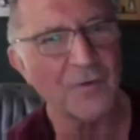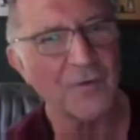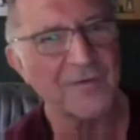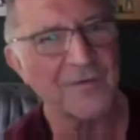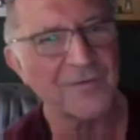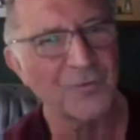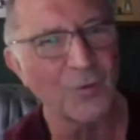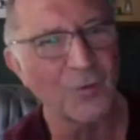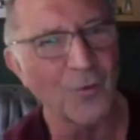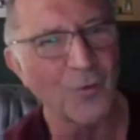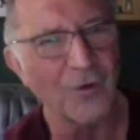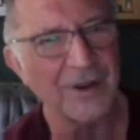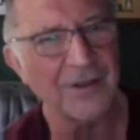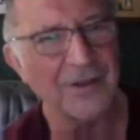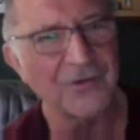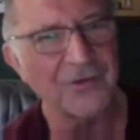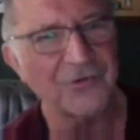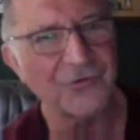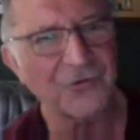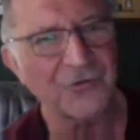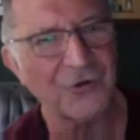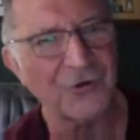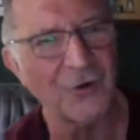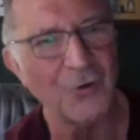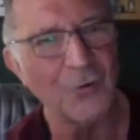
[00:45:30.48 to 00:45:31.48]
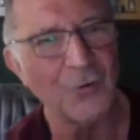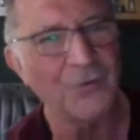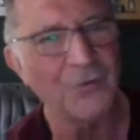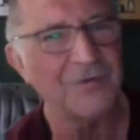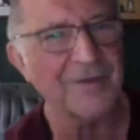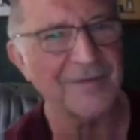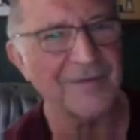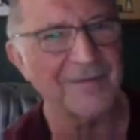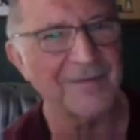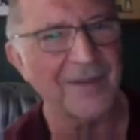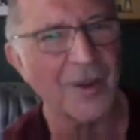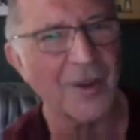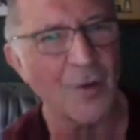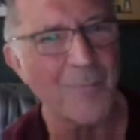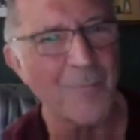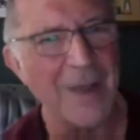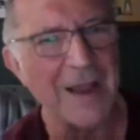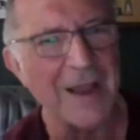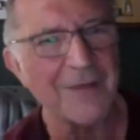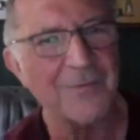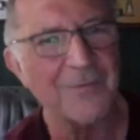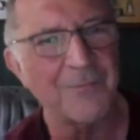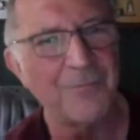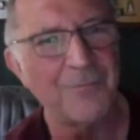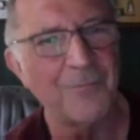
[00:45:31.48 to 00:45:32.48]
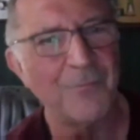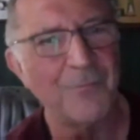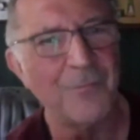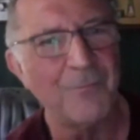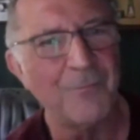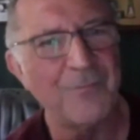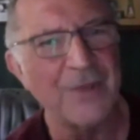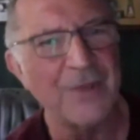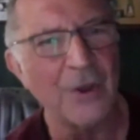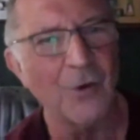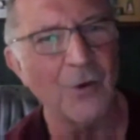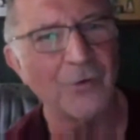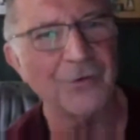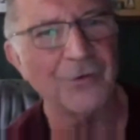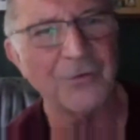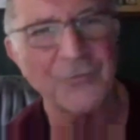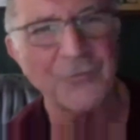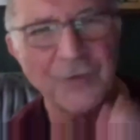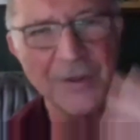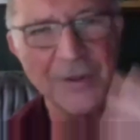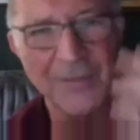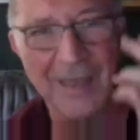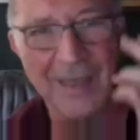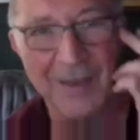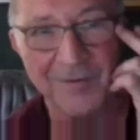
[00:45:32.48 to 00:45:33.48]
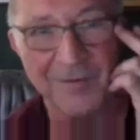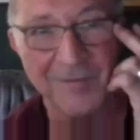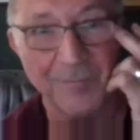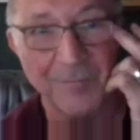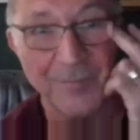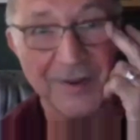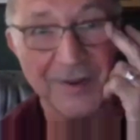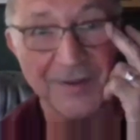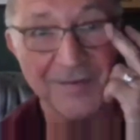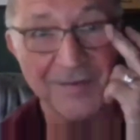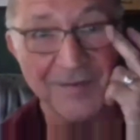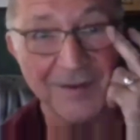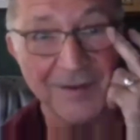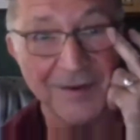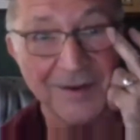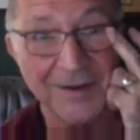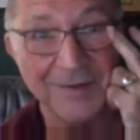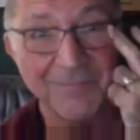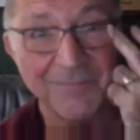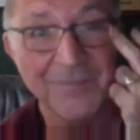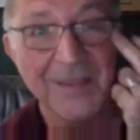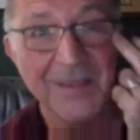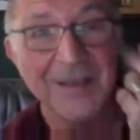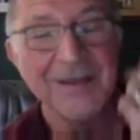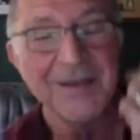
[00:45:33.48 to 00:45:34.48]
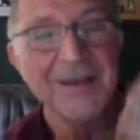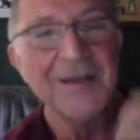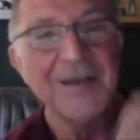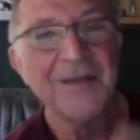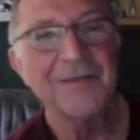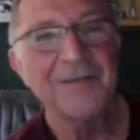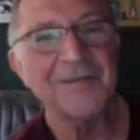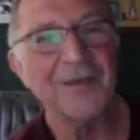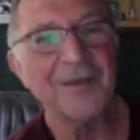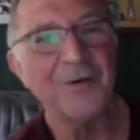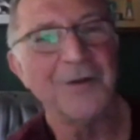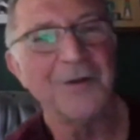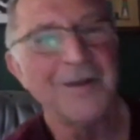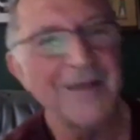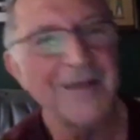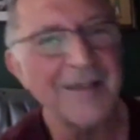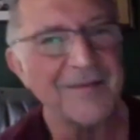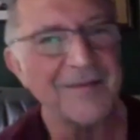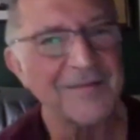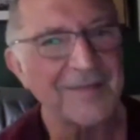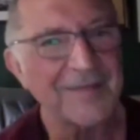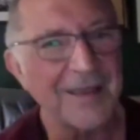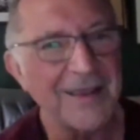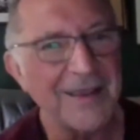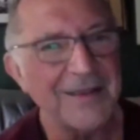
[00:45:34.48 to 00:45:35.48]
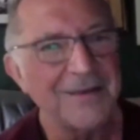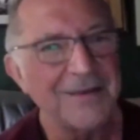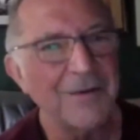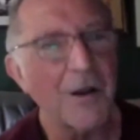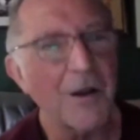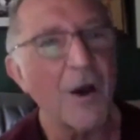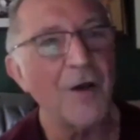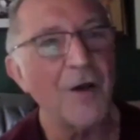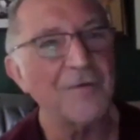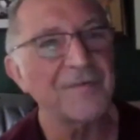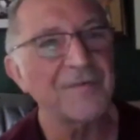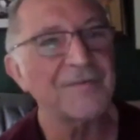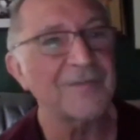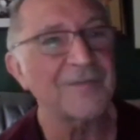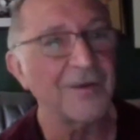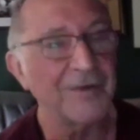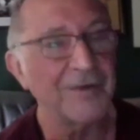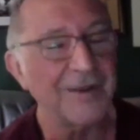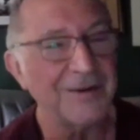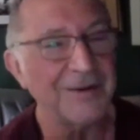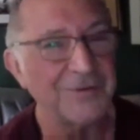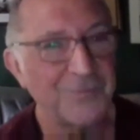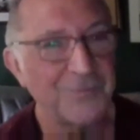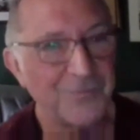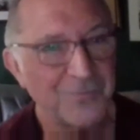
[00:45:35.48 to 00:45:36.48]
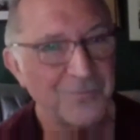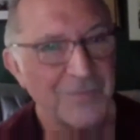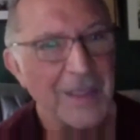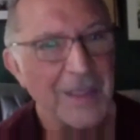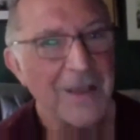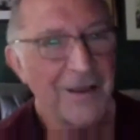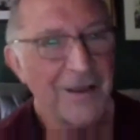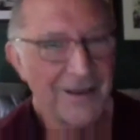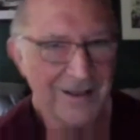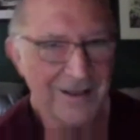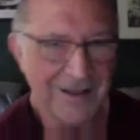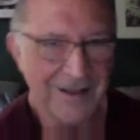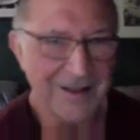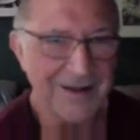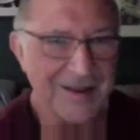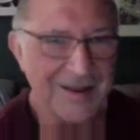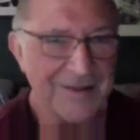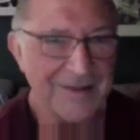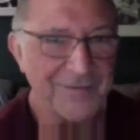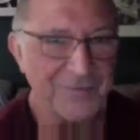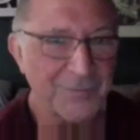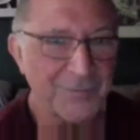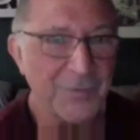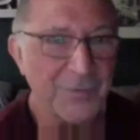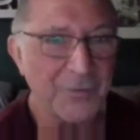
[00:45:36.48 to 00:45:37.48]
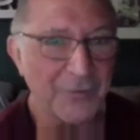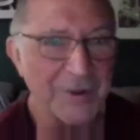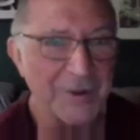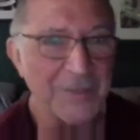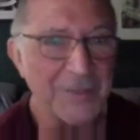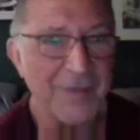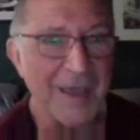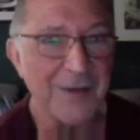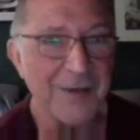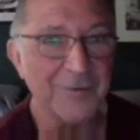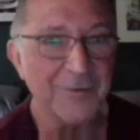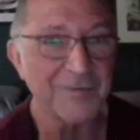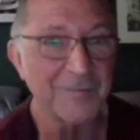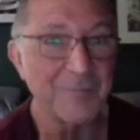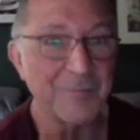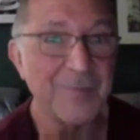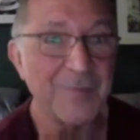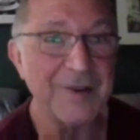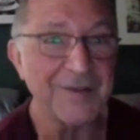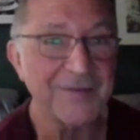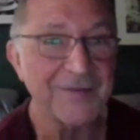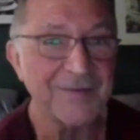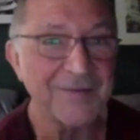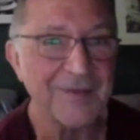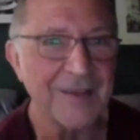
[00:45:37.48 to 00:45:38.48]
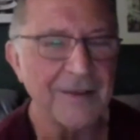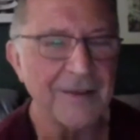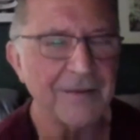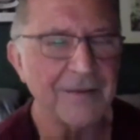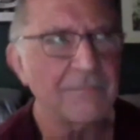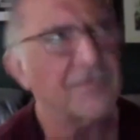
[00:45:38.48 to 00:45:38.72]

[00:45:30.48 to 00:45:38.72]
story is true, doesn't go back beyond 3000 BC. So let's say I've studied at least from 3000 BC.